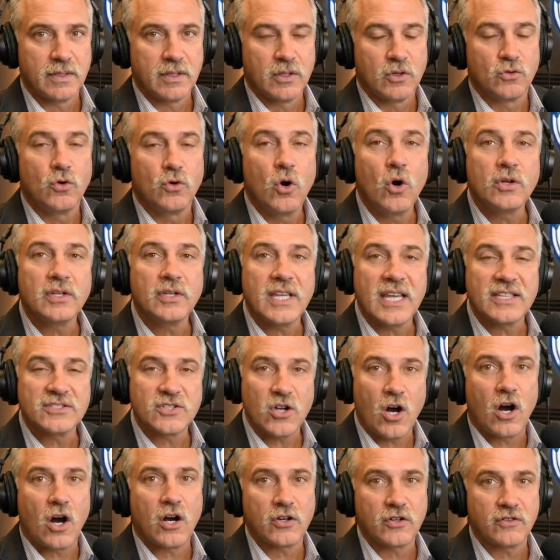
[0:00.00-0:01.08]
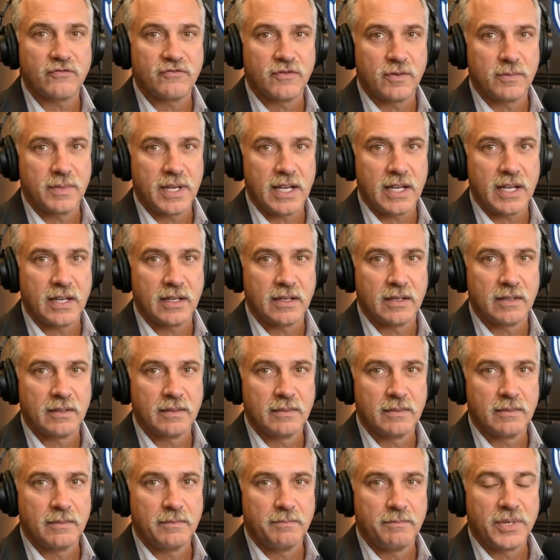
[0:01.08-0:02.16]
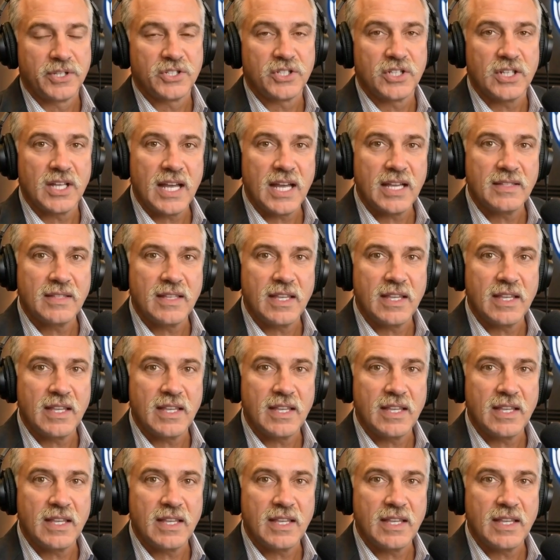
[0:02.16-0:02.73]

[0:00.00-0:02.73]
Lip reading: The road gets harder from here, but tonight